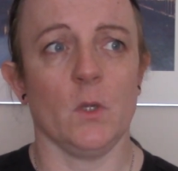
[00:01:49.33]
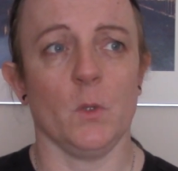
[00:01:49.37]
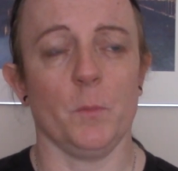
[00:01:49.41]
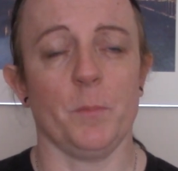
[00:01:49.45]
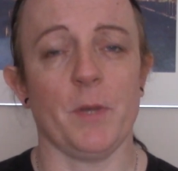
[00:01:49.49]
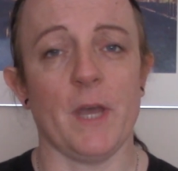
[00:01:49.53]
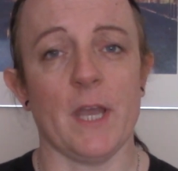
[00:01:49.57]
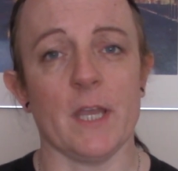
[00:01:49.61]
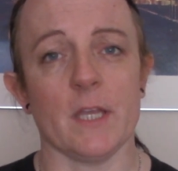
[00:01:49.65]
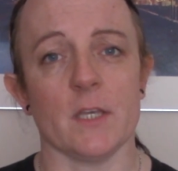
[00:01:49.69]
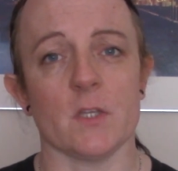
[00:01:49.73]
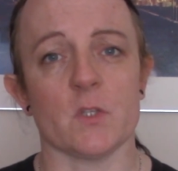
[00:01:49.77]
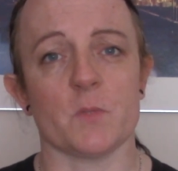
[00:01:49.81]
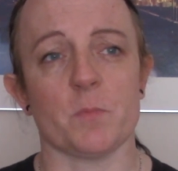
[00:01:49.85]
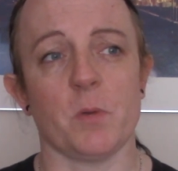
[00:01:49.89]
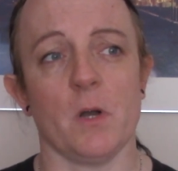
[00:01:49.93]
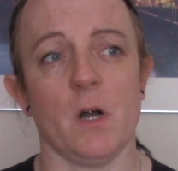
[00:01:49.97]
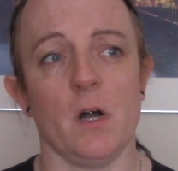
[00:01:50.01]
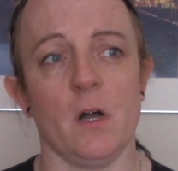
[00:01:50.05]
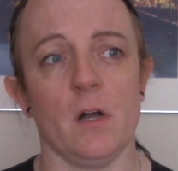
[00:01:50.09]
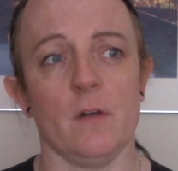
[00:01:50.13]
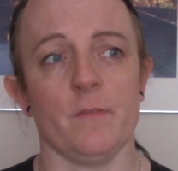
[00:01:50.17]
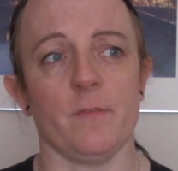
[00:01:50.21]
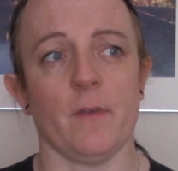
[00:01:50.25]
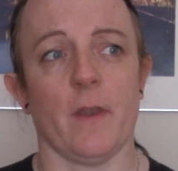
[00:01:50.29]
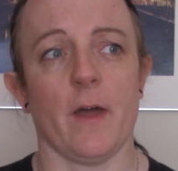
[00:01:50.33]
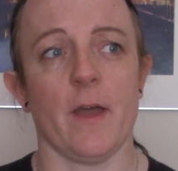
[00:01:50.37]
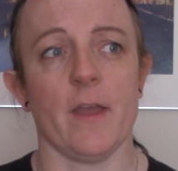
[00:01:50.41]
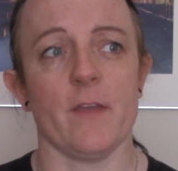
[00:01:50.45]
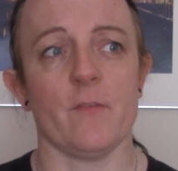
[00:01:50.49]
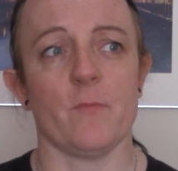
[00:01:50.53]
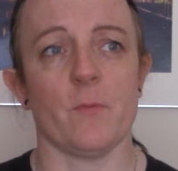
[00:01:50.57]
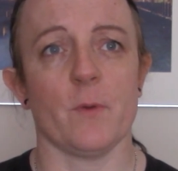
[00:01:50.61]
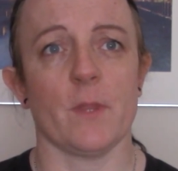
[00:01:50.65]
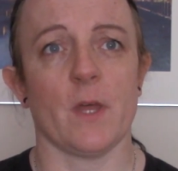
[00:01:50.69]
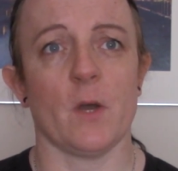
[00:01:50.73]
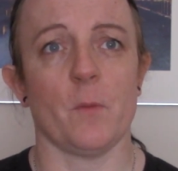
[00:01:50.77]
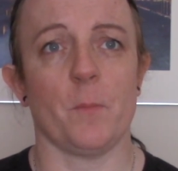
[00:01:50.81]
Pain is part of
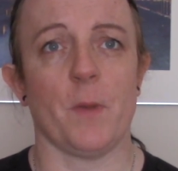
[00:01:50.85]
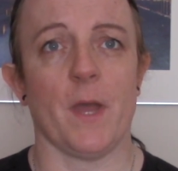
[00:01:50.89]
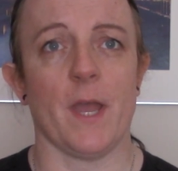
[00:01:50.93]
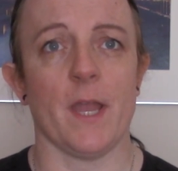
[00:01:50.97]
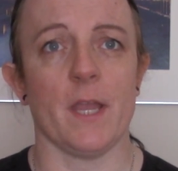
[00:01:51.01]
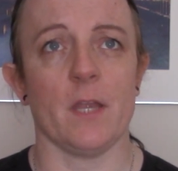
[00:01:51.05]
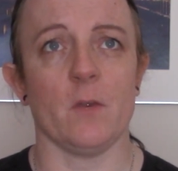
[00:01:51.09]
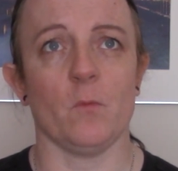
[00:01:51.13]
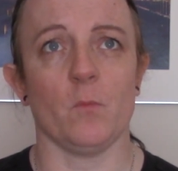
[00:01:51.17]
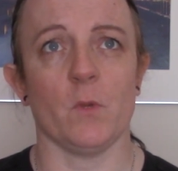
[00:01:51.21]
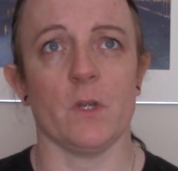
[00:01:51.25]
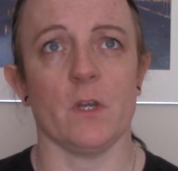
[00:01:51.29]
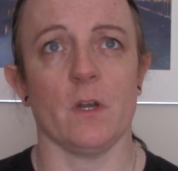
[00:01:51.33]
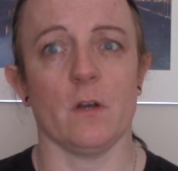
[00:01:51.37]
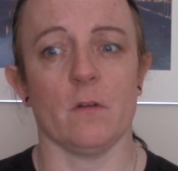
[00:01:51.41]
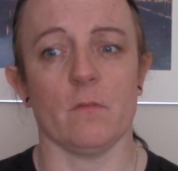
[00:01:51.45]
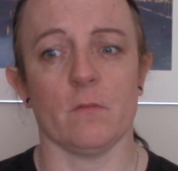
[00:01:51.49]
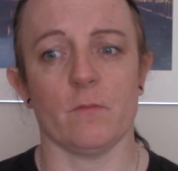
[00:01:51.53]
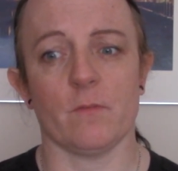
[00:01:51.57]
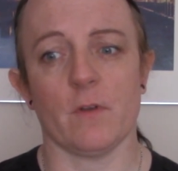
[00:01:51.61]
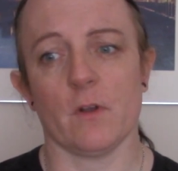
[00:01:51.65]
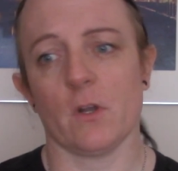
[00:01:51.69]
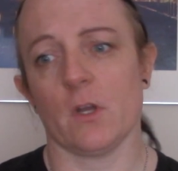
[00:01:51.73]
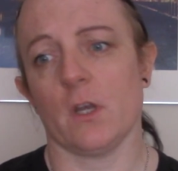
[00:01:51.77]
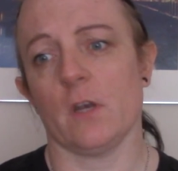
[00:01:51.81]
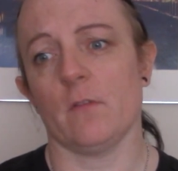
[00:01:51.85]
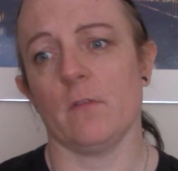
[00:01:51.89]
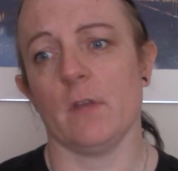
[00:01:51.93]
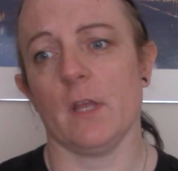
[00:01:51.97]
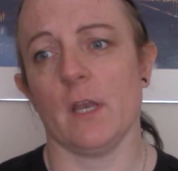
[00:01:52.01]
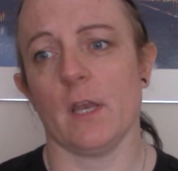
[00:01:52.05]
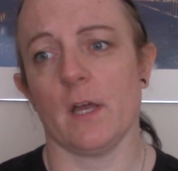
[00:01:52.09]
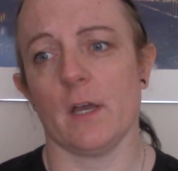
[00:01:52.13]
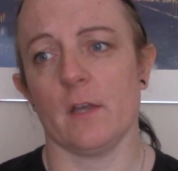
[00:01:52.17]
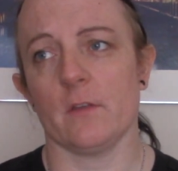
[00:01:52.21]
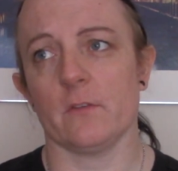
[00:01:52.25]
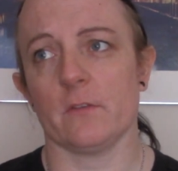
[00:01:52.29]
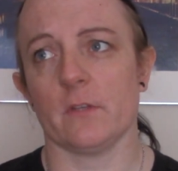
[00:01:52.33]
life. Without pain, we're going to
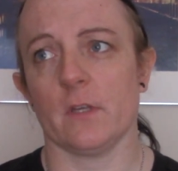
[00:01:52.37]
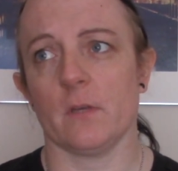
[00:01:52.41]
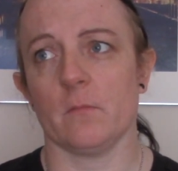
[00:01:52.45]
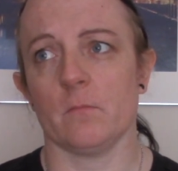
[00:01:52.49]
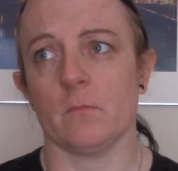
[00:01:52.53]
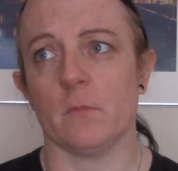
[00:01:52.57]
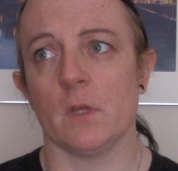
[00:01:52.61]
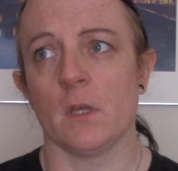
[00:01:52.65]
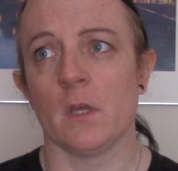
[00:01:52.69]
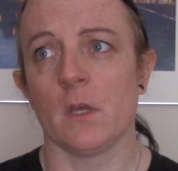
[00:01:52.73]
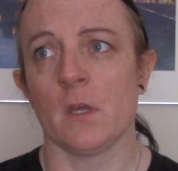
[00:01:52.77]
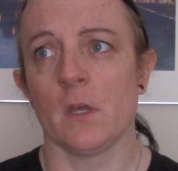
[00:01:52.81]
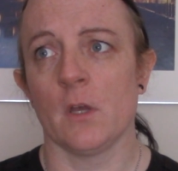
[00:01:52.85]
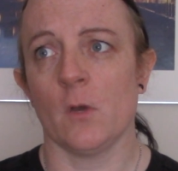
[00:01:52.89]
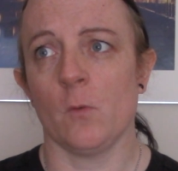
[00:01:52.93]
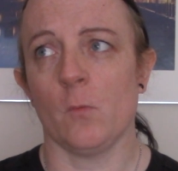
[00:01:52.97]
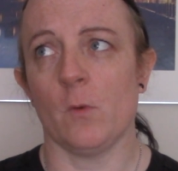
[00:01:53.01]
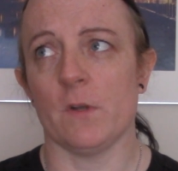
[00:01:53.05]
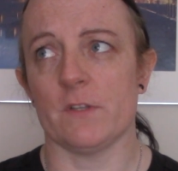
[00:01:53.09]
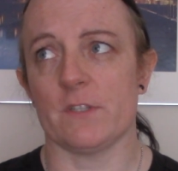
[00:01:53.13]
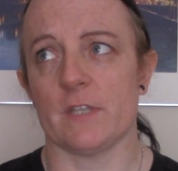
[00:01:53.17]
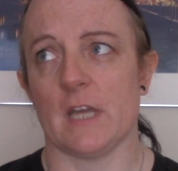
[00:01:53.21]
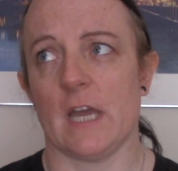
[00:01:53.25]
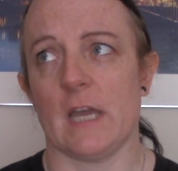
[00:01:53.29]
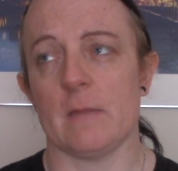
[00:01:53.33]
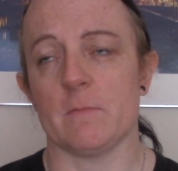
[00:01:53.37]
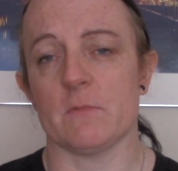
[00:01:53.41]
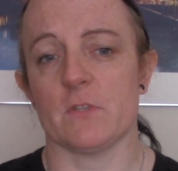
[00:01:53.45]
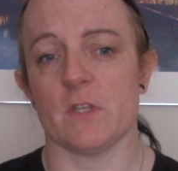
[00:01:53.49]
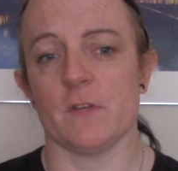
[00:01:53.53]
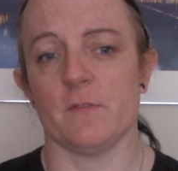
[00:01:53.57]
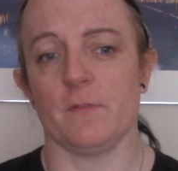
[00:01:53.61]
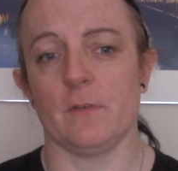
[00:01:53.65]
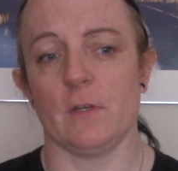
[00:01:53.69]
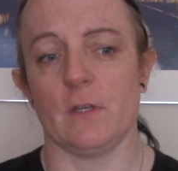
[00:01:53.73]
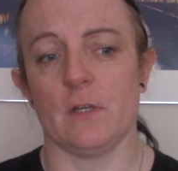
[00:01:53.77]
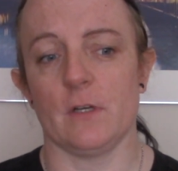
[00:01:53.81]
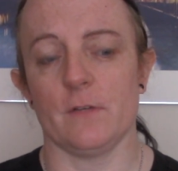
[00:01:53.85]
realise what times
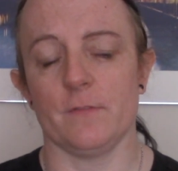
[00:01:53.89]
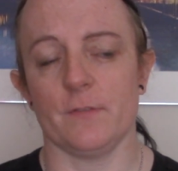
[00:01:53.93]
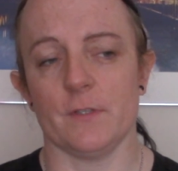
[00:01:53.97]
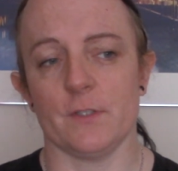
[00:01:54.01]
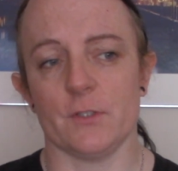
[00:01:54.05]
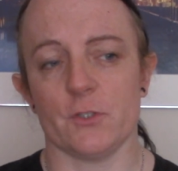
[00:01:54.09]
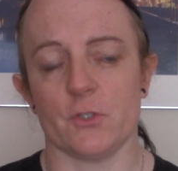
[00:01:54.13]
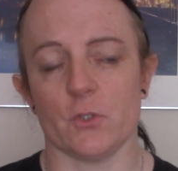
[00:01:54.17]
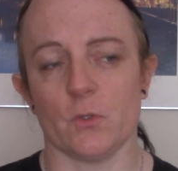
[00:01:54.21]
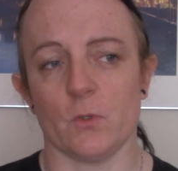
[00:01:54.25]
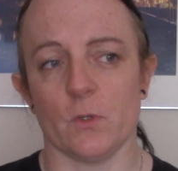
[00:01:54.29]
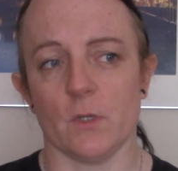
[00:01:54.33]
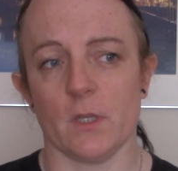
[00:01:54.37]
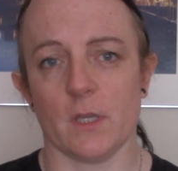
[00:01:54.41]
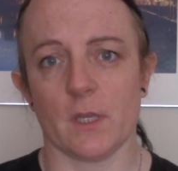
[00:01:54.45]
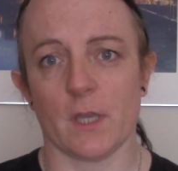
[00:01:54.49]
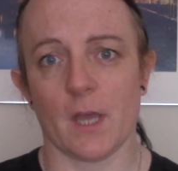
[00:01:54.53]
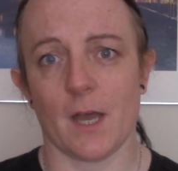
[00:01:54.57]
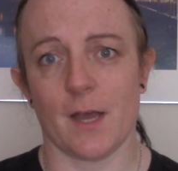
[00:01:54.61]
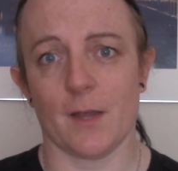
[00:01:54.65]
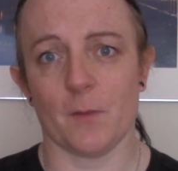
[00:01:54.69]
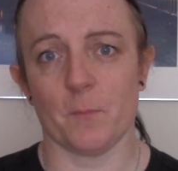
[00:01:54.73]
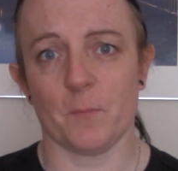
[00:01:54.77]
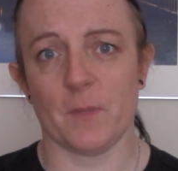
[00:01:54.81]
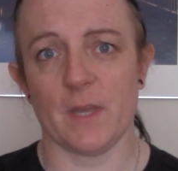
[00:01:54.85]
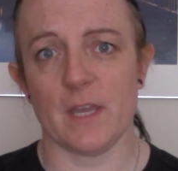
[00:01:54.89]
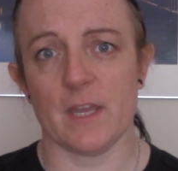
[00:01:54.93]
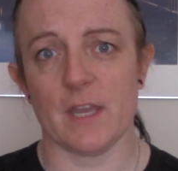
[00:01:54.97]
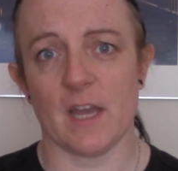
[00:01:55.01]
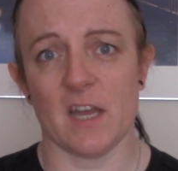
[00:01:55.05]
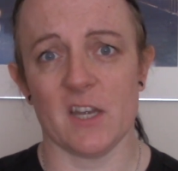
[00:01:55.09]
of love and joy can be.